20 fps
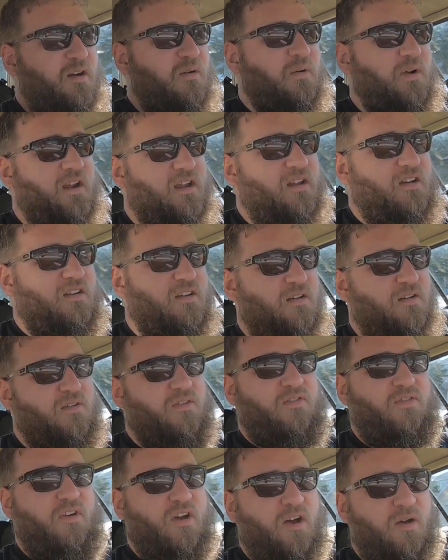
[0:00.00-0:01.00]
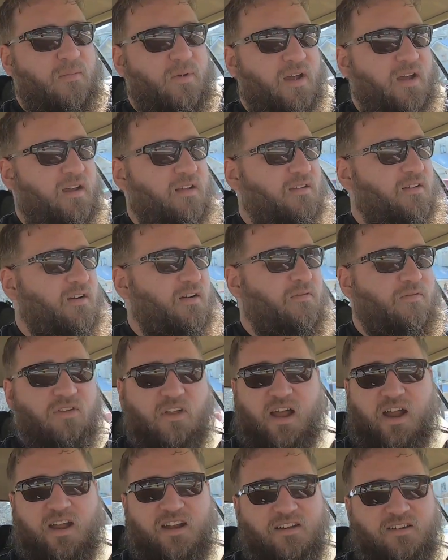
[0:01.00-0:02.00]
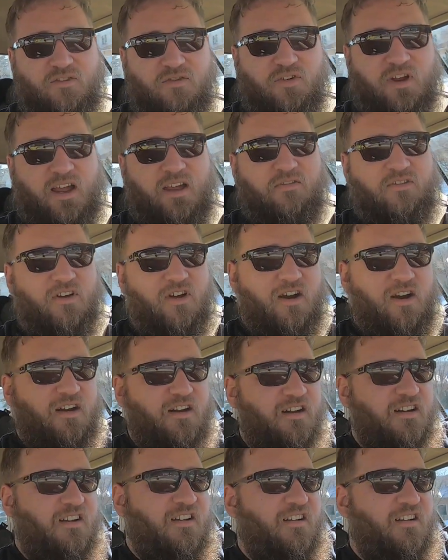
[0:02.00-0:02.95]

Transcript: we could use Thelma as our flying and drive car.